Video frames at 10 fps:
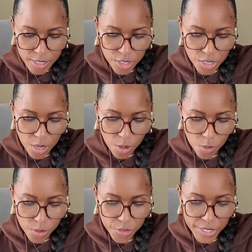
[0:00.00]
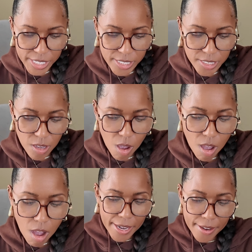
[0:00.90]
So these
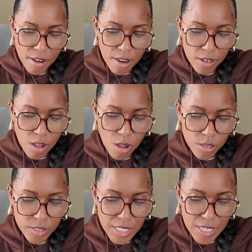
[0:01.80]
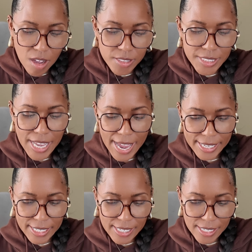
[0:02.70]
pair are called the
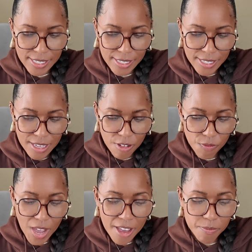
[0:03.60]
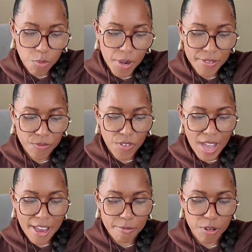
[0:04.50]
Ontaki
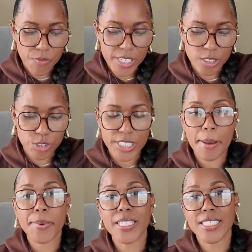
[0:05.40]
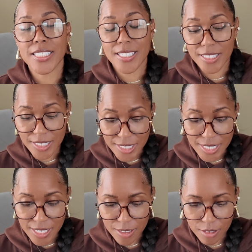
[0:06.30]
5.5 Professional Japanese
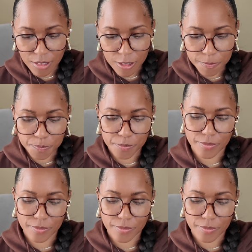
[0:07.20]
Steel,